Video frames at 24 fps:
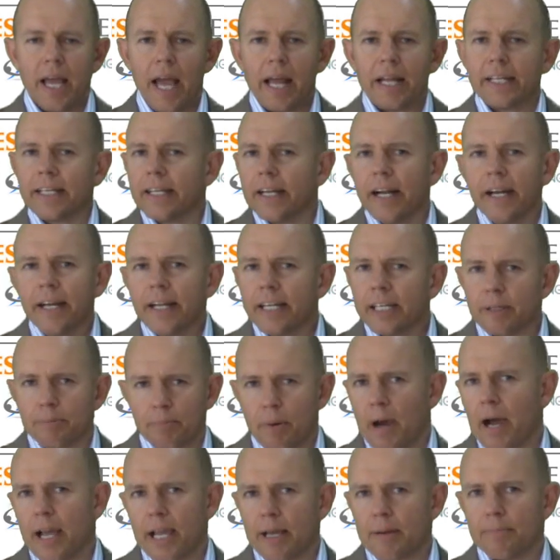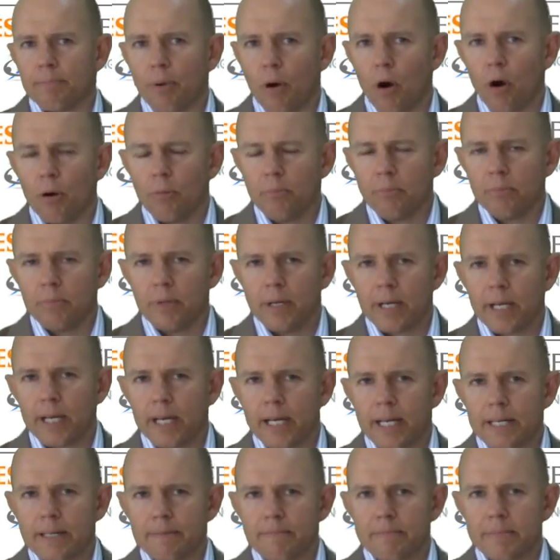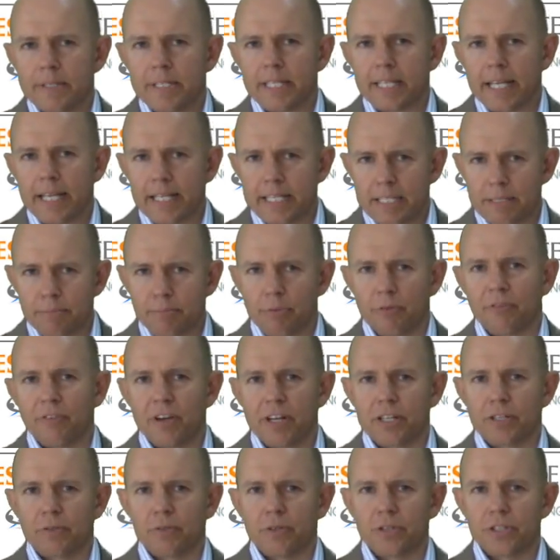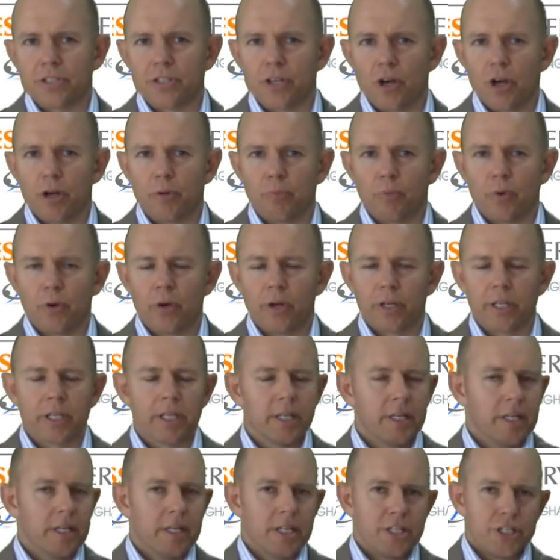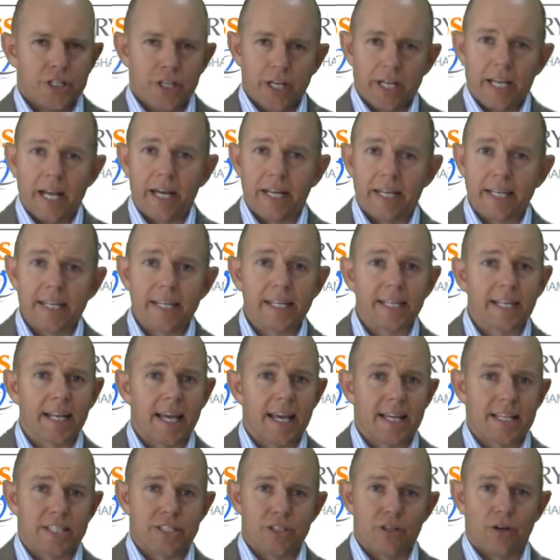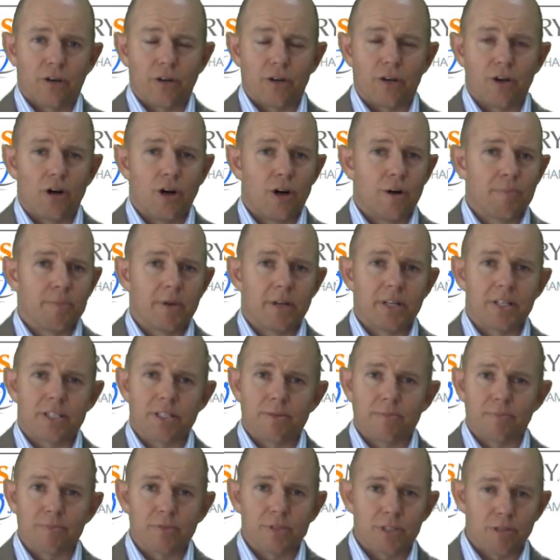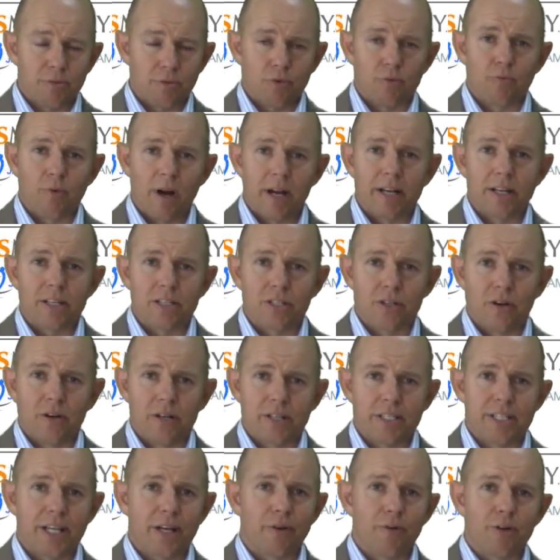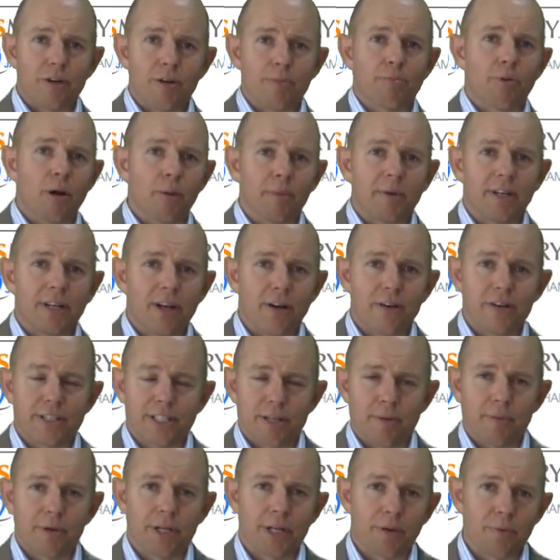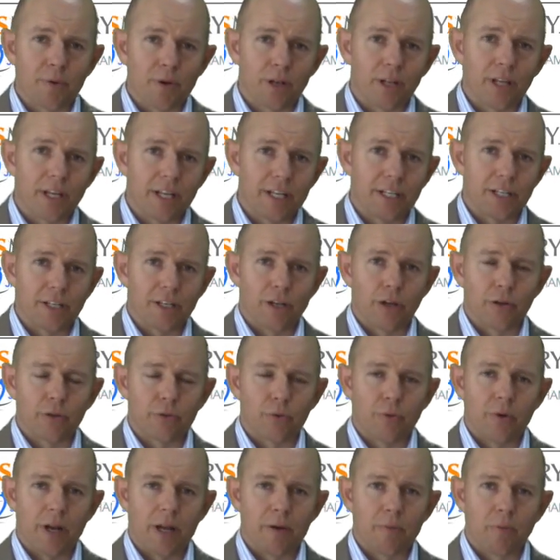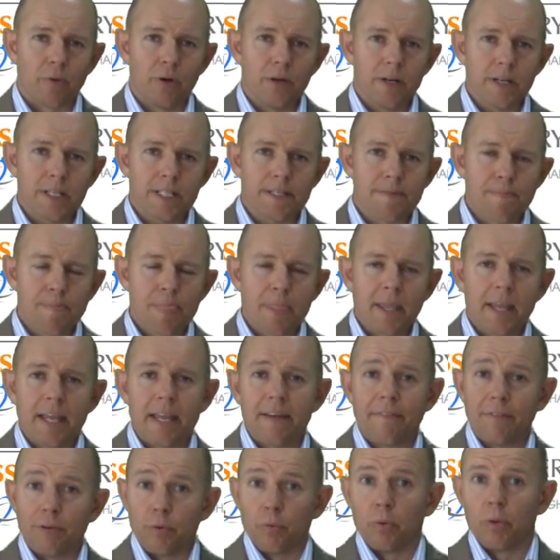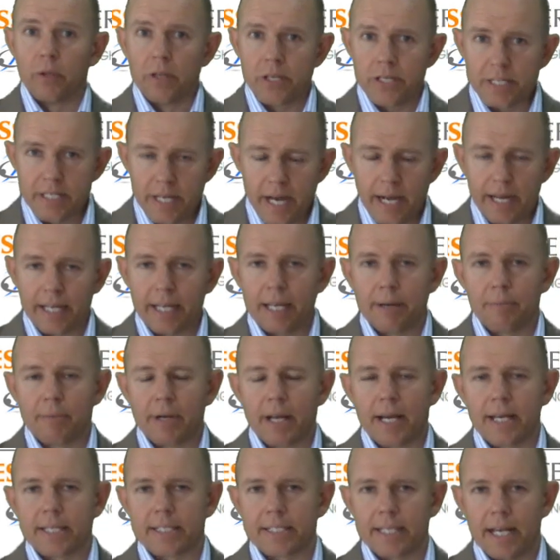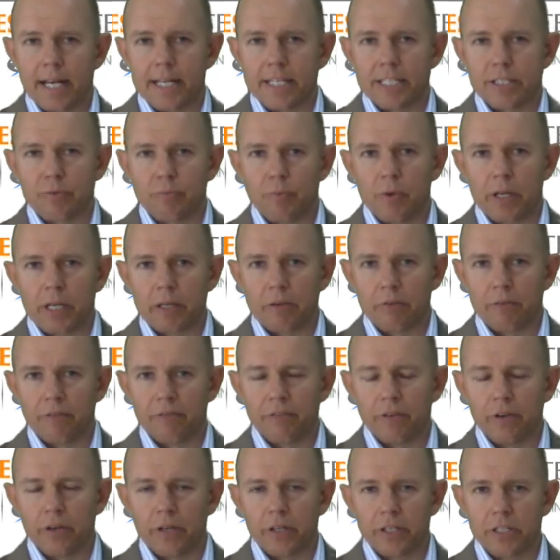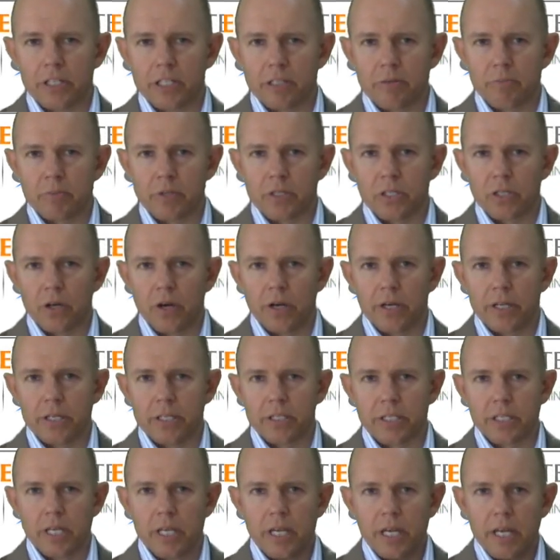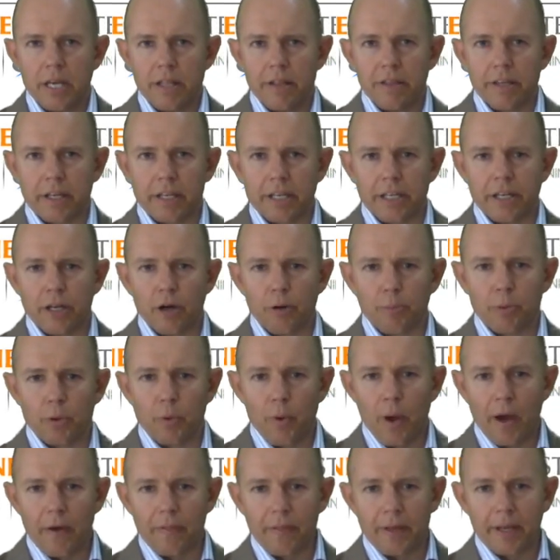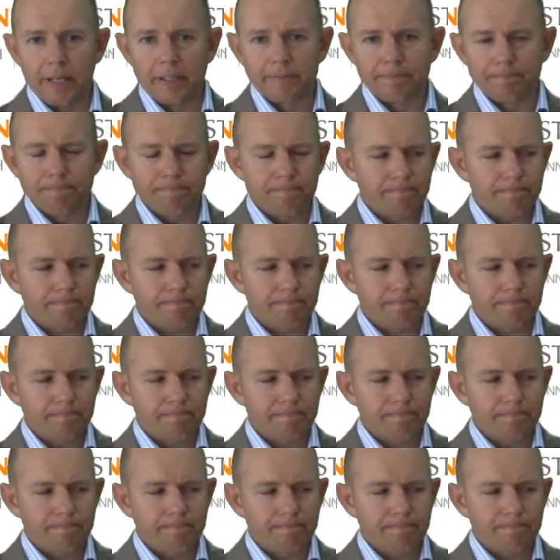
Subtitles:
And you don't need to pay a bomb to get some professional design work. Check out elance.com. There's some great designers there, where you probably know someone in your local networks. If you're really stuck, come and ask us and we can refer you to some designers that can help you out there.